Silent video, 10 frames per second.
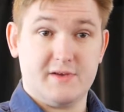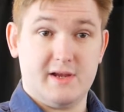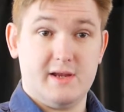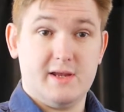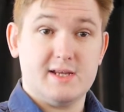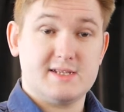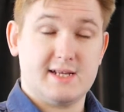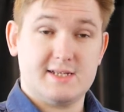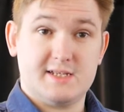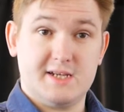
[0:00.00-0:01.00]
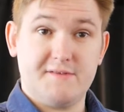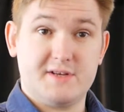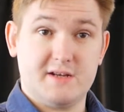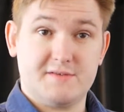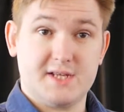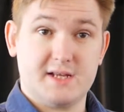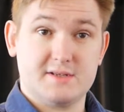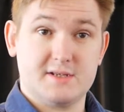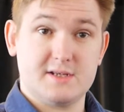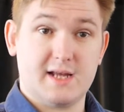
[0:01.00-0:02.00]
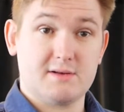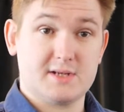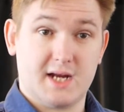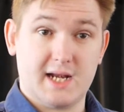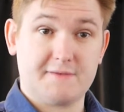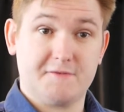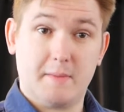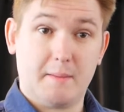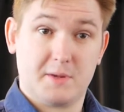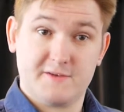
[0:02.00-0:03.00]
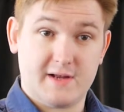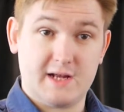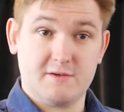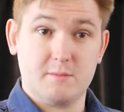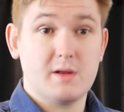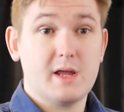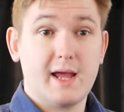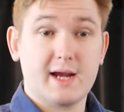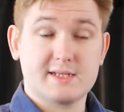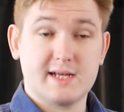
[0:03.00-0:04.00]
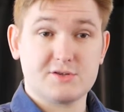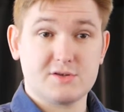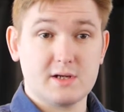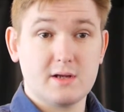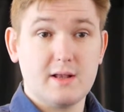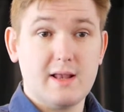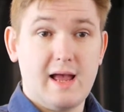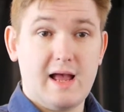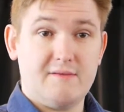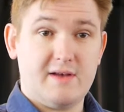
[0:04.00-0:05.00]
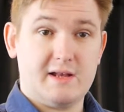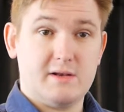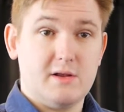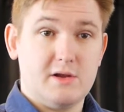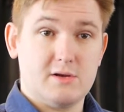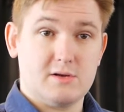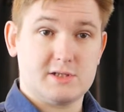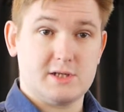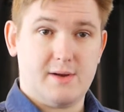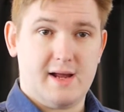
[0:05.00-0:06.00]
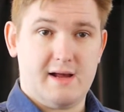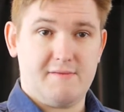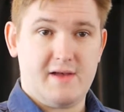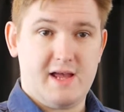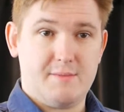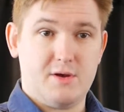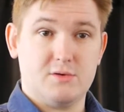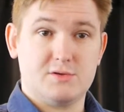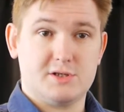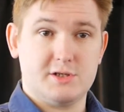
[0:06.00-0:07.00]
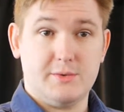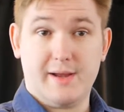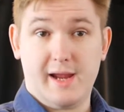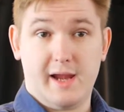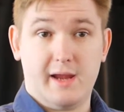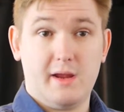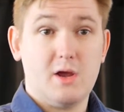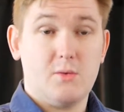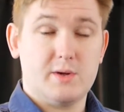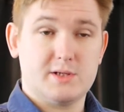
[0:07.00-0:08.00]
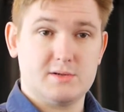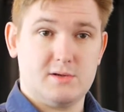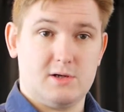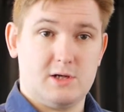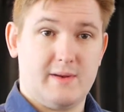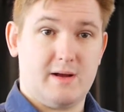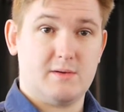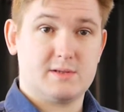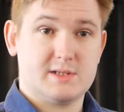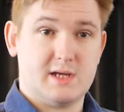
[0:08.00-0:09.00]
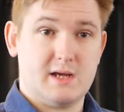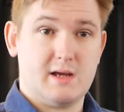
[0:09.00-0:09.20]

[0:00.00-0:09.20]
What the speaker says: the sensitivity of sensors, how to connect them, amplify them, etc. And then you'll also have MO2 AE, which is all about